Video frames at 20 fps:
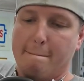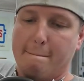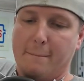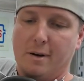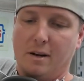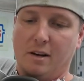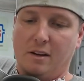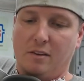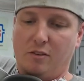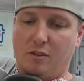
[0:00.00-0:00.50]

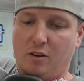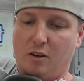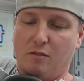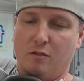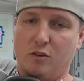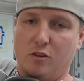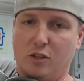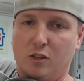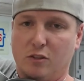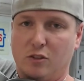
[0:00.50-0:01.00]
But if you
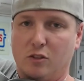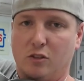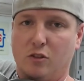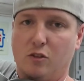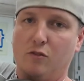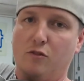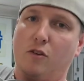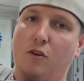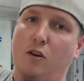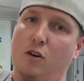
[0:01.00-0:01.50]
ever tilt it
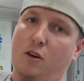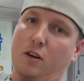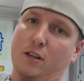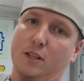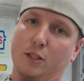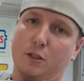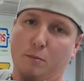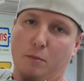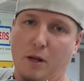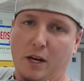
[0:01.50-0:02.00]
too far, it
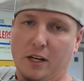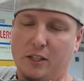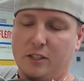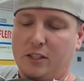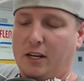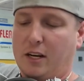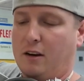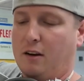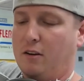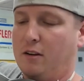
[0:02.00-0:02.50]
can
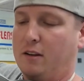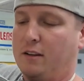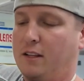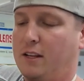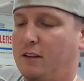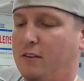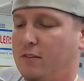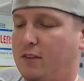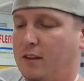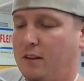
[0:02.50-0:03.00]
splash out, and
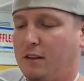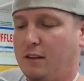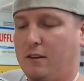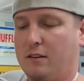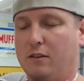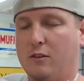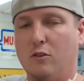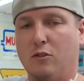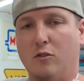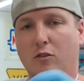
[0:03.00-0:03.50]
then if that
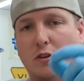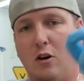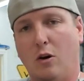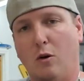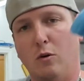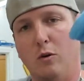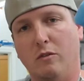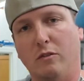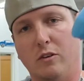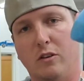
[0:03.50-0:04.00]
little
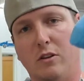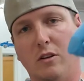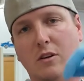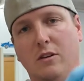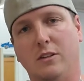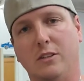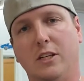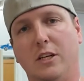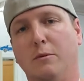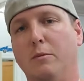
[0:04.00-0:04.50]
hole ever
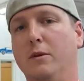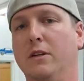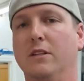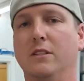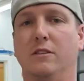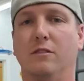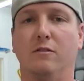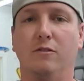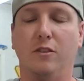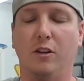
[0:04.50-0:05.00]
clogs up, it
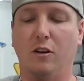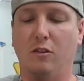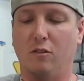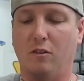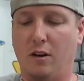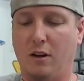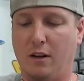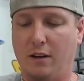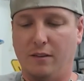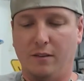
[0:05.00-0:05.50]
doesn't flow
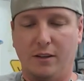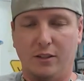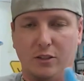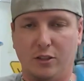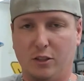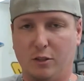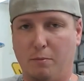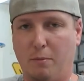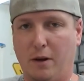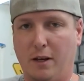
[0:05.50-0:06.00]
right. It's
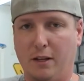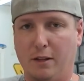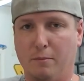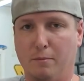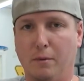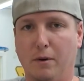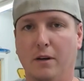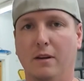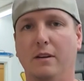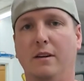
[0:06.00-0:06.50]
just a pain in the
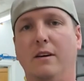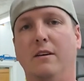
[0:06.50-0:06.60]
butt.